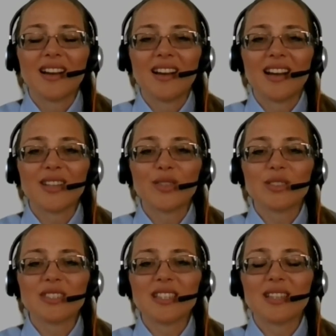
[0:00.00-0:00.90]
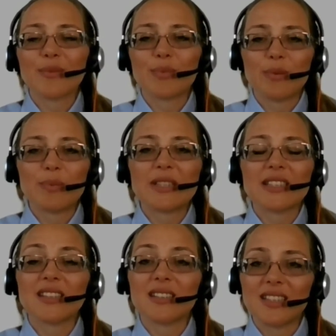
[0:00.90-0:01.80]
Uh, I noticed that the people
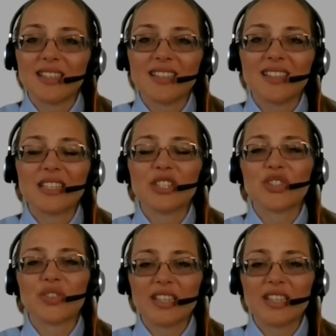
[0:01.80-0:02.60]
that are really rich,